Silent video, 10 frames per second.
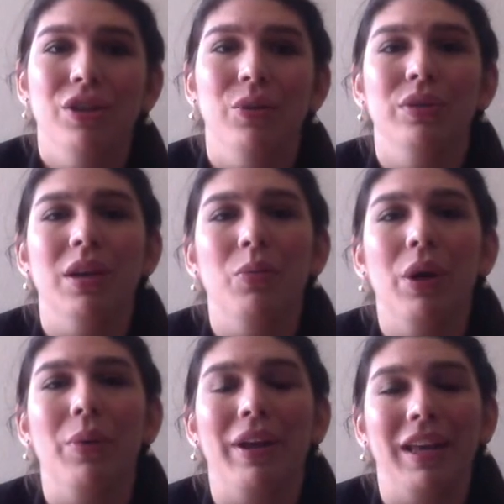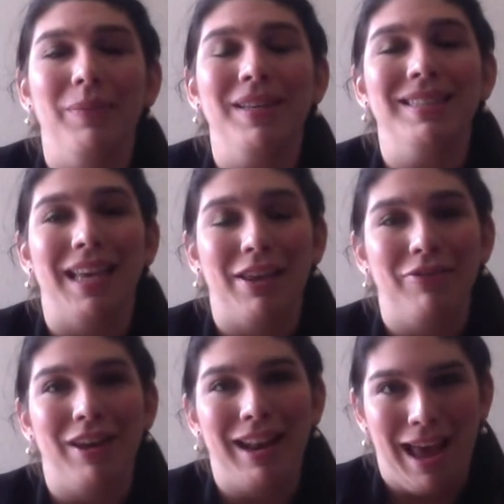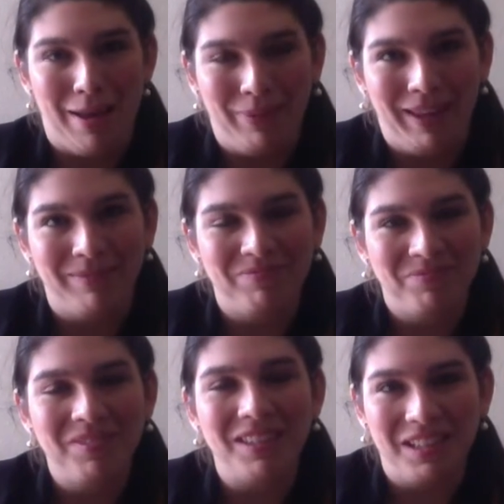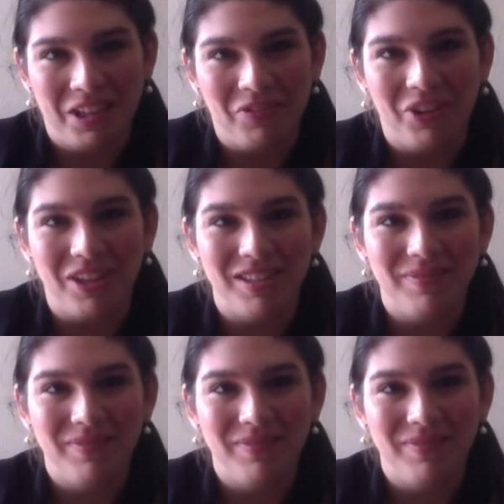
to somewhere where he could be safe and happy, Cleveland.